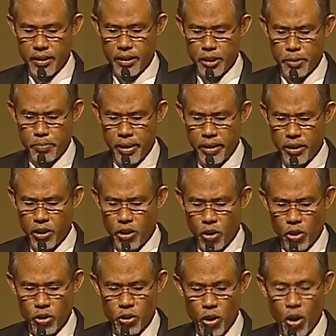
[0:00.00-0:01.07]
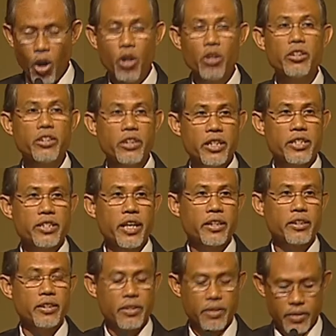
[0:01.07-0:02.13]
spread across all three
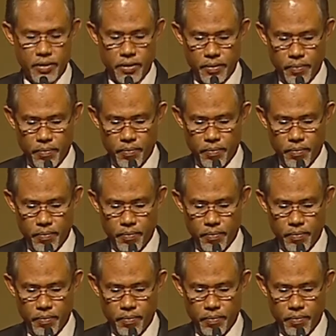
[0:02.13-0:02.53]
sectors.